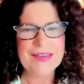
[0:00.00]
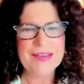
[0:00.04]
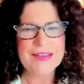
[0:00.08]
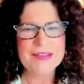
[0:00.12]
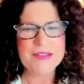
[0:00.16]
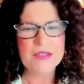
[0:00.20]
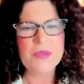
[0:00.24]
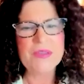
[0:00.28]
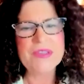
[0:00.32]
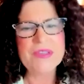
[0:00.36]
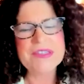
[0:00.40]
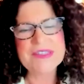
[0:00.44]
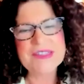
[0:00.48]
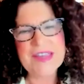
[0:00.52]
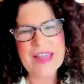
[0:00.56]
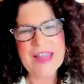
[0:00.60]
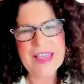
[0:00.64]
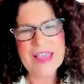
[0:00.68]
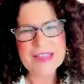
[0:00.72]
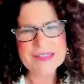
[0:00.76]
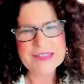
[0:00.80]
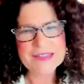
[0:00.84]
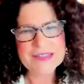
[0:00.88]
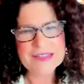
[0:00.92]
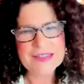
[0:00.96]
So, this
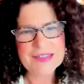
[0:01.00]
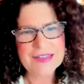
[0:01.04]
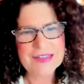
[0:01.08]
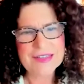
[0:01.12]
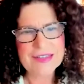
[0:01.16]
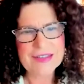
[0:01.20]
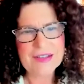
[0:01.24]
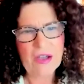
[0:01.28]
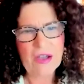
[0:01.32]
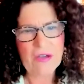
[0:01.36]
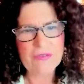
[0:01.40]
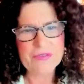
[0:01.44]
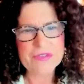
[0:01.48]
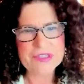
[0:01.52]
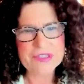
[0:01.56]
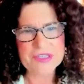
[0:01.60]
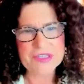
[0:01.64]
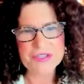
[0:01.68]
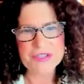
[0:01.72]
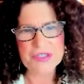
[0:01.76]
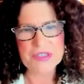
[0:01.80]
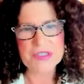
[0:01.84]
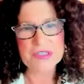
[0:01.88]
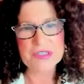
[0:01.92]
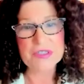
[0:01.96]
next
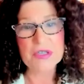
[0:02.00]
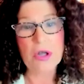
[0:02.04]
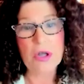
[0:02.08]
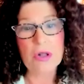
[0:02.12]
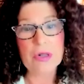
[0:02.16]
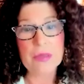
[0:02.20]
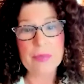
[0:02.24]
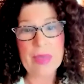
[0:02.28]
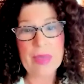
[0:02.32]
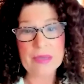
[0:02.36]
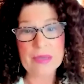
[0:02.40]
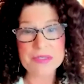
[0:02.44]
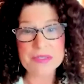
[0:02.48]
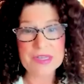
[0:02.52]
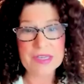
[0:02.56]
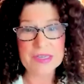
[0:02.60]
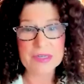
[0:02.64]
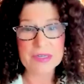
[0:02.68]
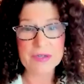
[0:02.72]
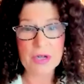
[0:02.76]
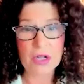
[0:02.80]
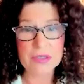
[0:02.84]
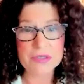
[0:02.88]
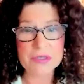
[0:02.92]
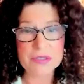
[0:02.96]
conversation is all about
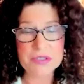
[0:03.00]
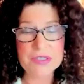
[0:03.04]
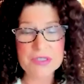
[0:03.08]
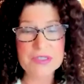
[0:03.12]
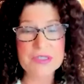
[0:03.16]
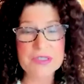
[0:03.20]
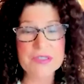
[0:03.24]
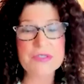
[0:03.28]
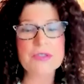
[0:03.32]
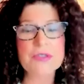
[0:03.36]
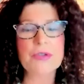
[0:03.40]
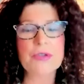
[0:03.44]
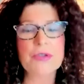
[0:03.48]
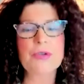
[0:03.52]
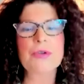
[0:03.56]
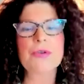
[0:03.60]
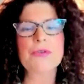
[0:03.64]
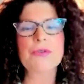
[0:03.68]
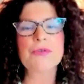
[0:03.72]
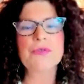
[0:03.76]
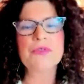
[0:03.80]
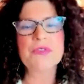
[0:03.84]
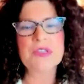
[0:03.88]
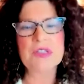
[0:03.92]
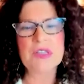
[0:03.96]
technology that
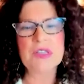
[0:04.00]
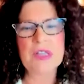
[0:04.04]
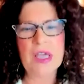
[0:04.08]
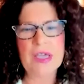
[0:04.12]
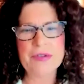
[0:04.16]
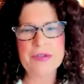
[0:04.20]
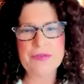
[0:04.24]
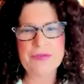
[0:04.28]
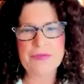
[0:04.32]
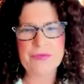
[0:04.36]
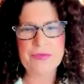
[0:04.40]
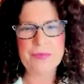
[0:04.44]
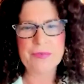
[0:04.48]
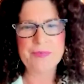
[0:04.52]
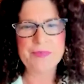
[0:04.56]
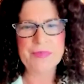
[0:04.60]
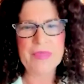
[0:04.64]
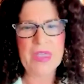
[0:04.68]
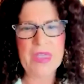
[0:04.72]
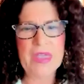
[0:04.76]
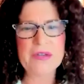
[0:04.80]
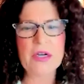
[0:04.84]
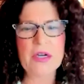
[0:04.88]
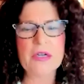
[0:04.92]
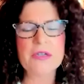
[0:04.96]
serves life
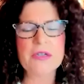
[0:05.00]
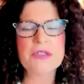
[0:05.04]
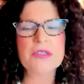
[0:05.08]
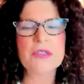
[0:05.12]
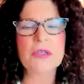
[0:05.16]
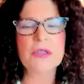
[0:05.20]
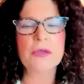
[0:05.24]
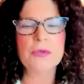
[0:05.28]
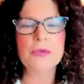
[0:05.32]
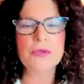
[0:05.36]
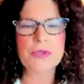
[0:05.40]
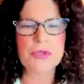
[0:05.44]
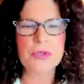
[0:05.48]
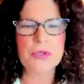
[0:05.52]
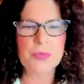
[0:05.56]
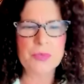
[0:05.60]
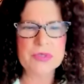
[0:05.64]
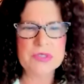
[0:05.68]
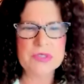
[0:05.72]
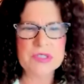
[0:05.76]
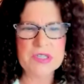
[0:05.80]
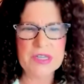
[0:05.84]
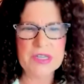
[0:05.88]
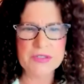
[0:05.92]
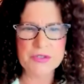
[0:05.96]
and our social
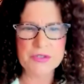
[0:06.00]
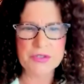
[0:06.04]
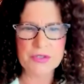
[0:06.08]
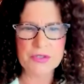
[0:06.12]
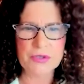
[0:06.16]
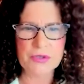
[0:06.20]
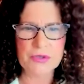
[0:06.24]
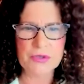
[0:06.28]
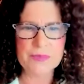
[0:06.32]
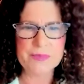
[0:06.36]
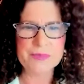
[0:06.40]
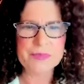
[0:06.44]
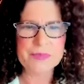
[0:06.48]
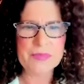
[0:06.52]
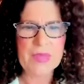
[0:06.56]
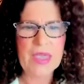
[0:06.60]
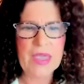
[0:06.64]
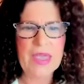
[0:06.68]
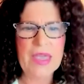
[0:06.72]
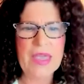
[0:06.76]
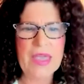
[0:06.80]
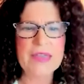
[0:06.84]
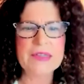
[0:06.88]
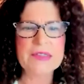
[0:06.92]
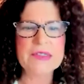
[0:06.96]
potential
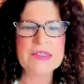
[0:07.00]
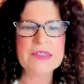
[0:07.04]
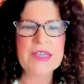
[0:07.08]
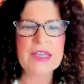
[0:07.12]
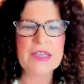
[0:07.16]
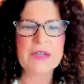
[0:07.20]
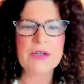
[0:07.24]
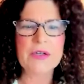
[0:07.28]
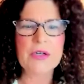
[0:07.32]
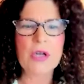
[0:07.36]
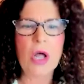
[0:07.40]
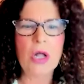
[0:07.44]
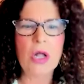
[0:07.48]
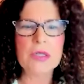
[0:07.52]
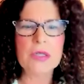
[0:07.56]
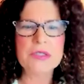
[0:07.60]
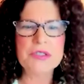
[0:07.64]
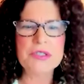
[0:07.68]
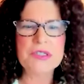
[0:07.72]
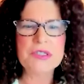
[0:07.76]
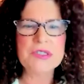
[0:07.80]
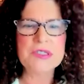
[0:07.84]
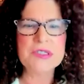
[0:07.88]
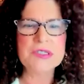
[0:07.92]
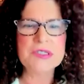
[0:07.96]
and
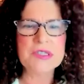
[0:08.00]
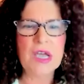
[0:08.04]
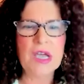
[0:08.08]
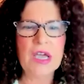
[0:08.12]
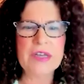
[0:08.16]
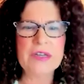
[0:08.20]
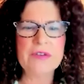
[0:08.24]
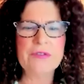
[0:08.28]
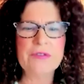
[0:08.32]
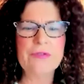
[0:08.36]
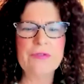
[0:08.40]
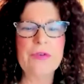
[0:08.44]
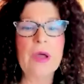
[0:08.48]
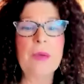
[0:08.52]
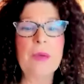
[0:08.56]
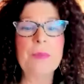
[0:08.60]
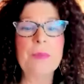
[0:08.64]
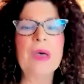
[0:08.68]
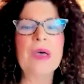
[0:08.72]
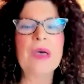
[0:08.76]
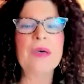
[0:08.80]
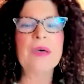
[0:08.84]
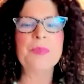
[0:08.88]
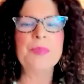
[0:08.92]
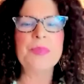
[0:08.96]
technology design
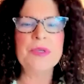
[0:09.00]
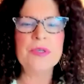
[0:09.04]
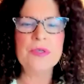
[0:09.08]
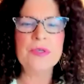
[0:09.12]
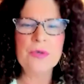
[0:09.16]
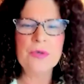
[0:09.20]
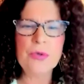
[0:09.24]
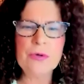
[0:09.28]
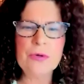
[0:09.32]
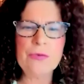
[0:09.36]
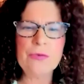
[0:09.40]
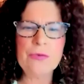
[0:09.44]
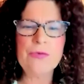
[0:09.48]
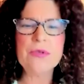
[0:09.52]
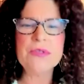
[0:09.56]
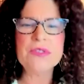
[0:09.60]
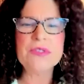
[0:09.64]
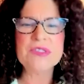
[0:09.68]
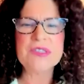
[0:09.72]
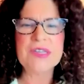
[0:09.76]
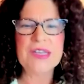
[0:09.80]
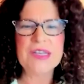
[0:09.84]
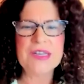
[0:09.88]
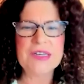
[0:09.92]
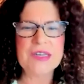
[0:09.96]
from a beautiful
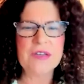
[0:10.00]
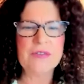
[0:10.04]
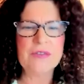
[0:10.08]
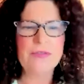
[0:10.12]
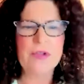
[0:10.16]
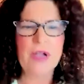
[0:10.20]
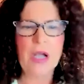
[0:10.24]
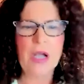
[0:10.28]
state of